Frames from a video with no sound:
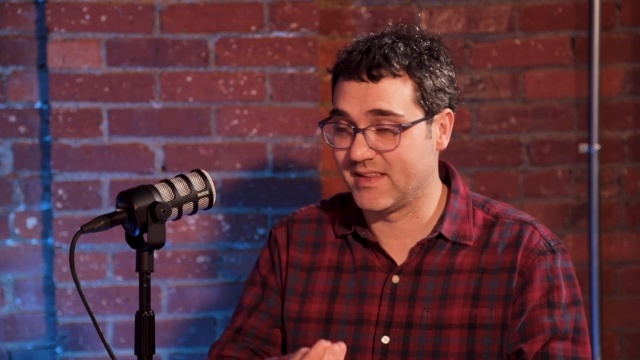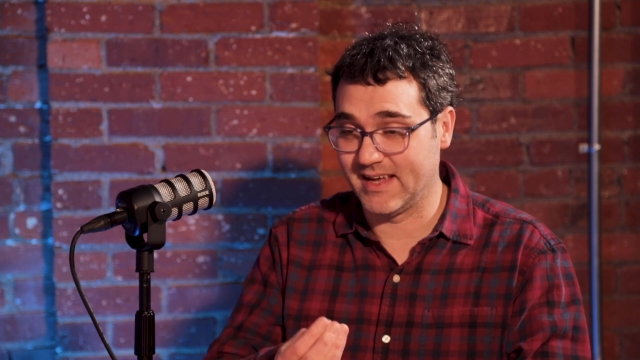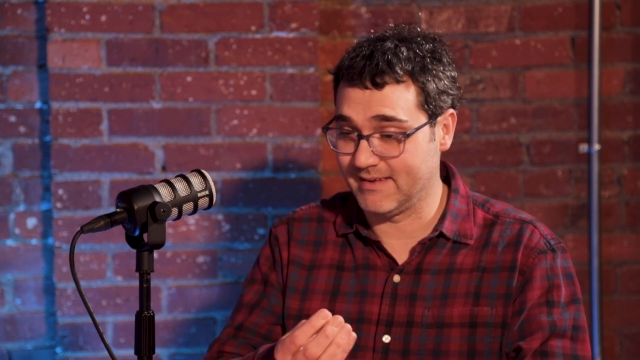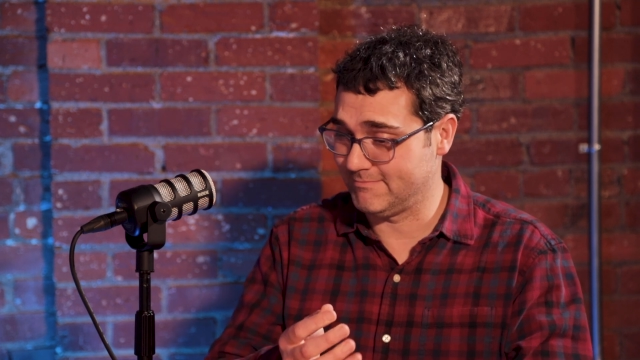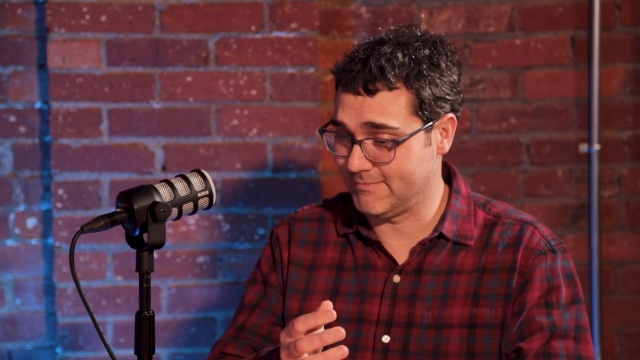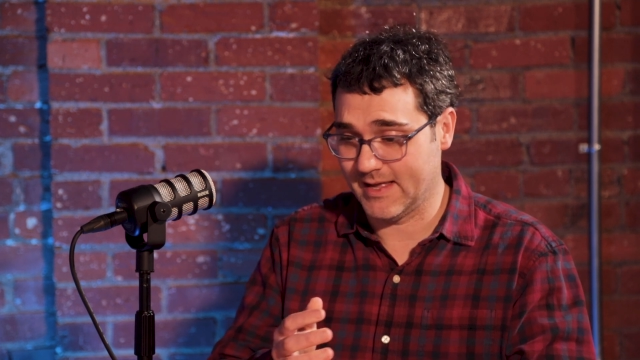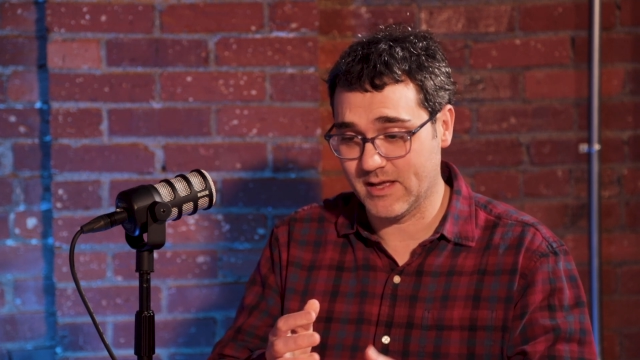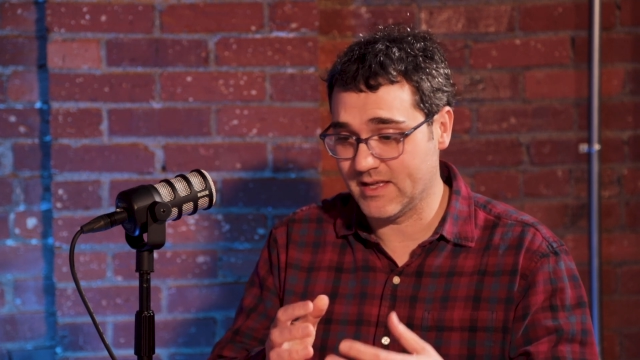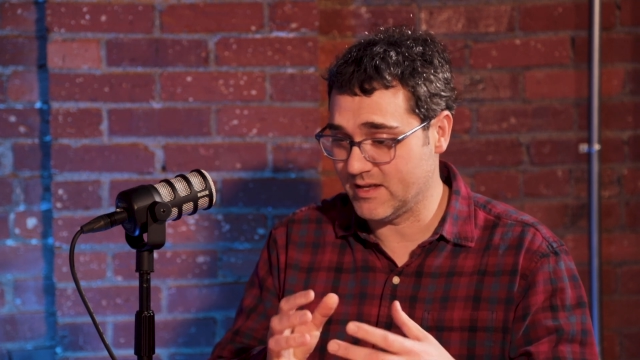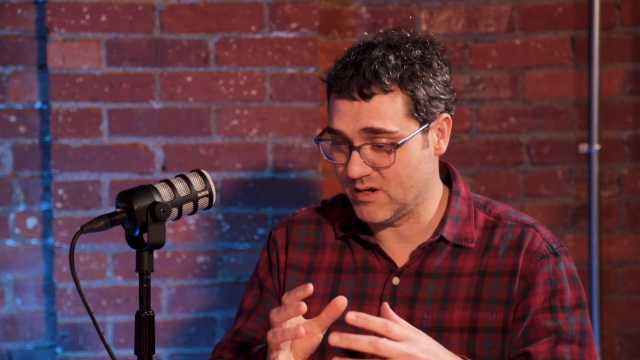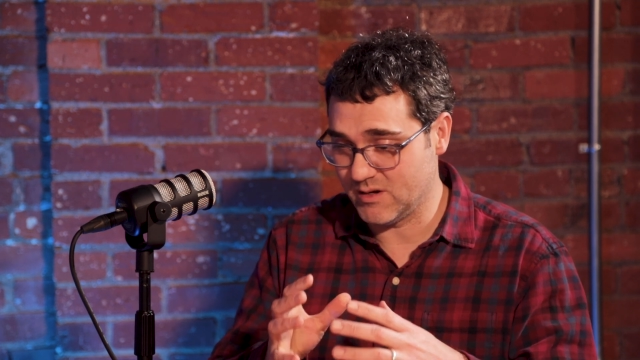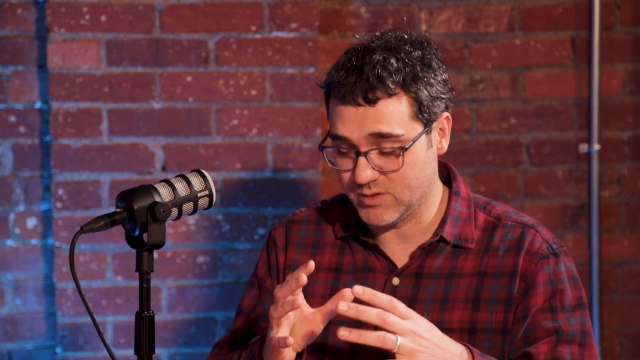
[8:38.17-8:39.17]
Like
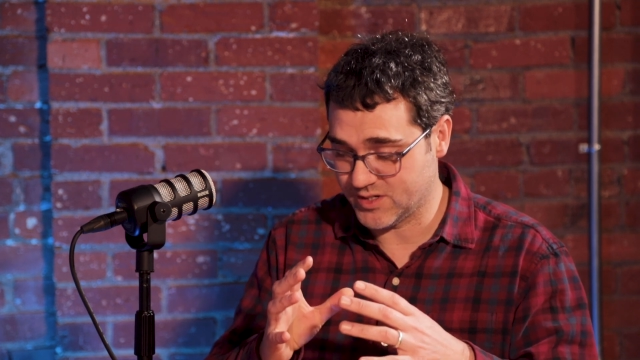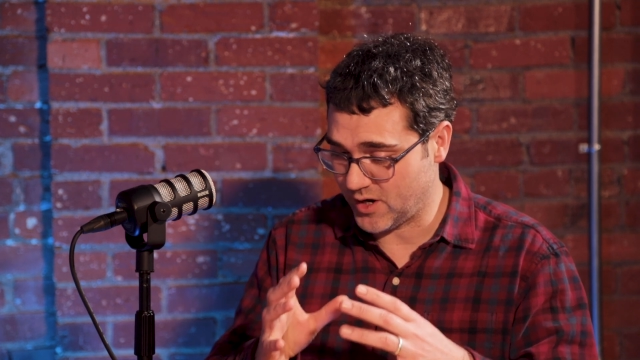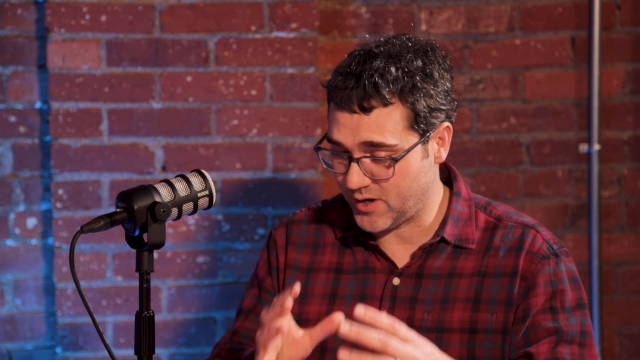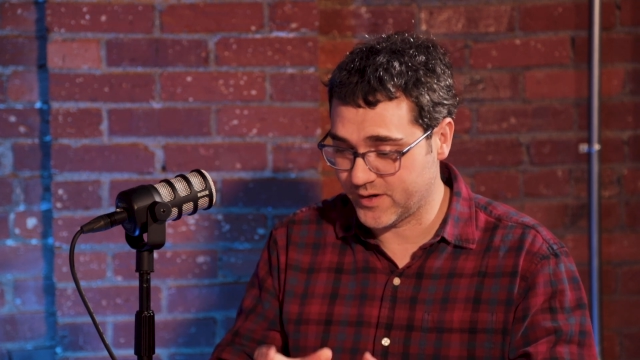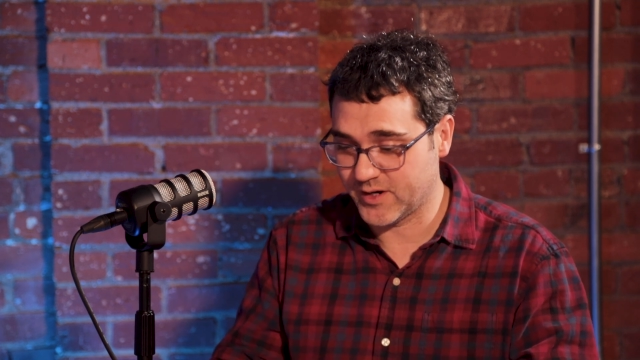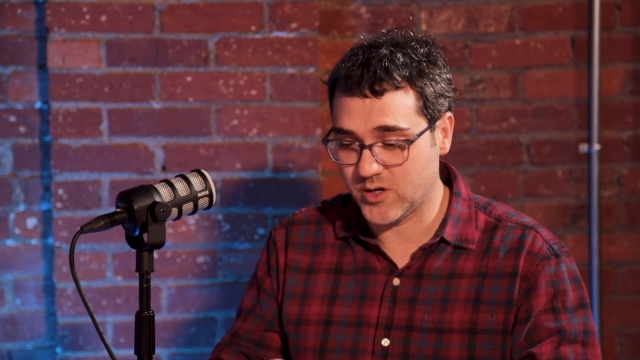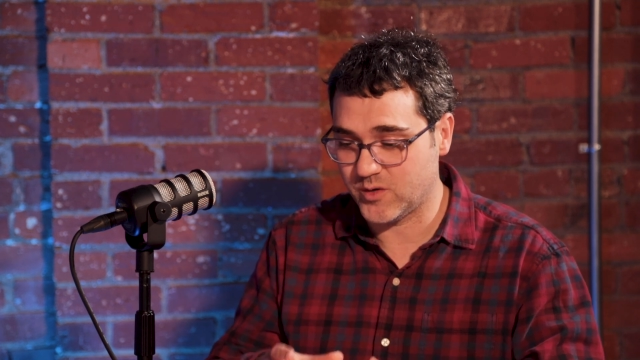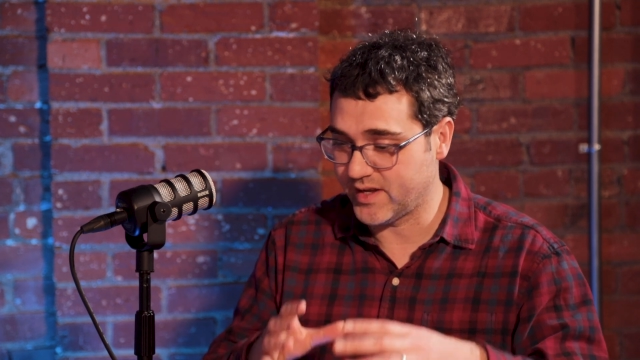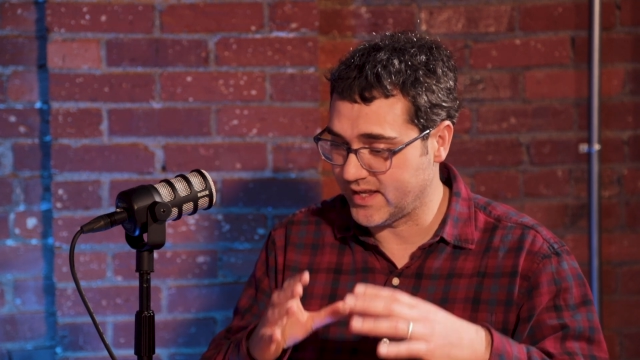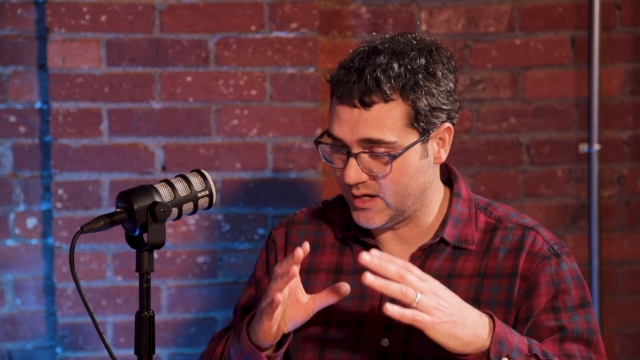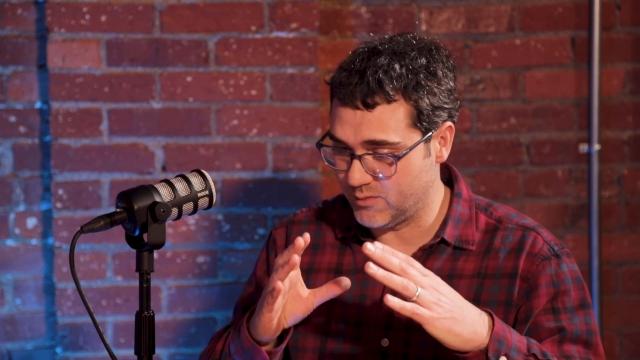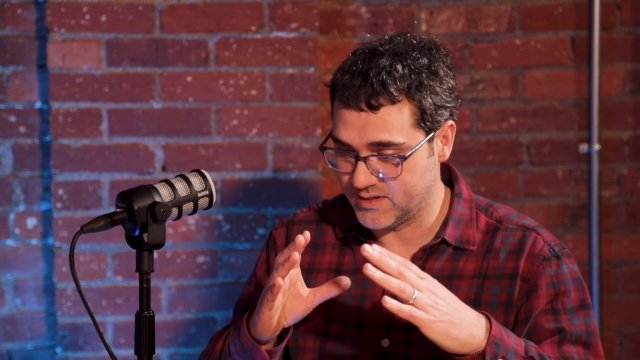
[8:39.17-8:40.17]
it was
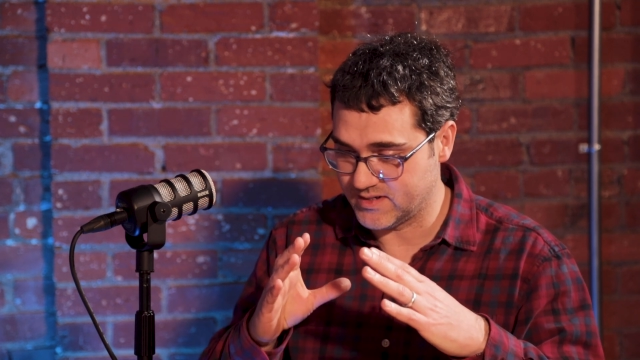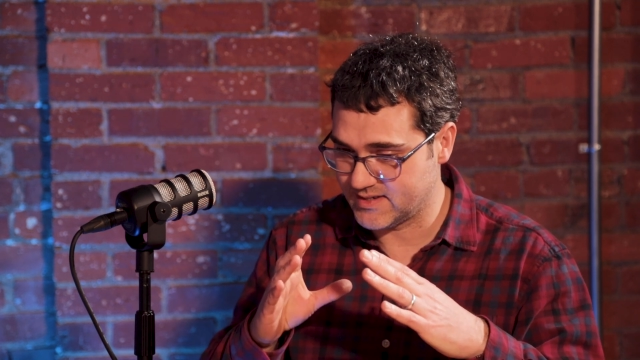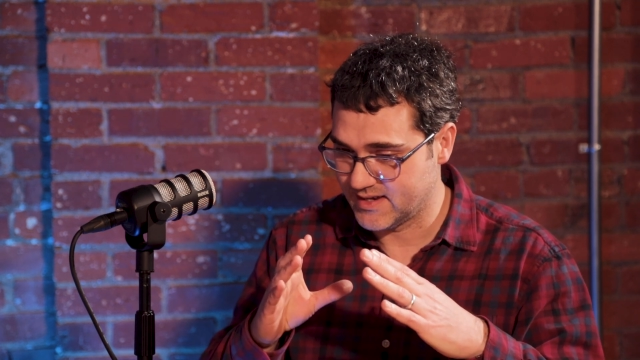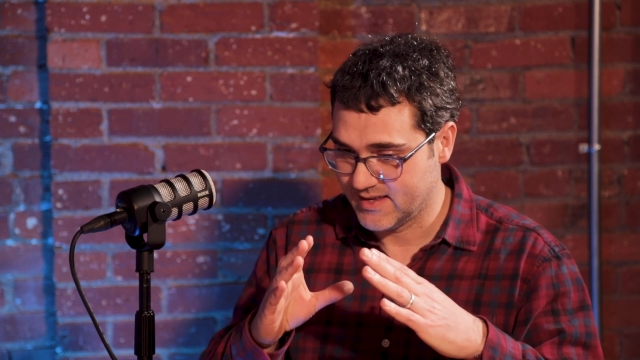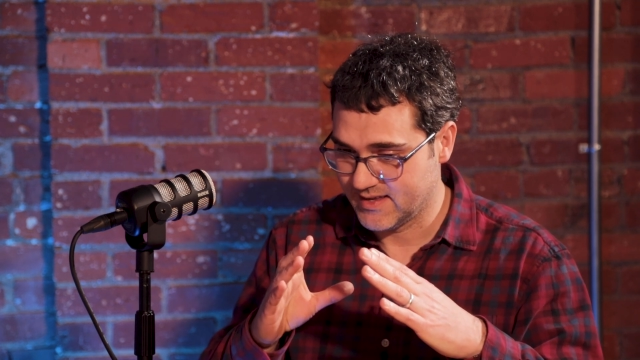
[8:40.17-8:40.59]
ongoing. It was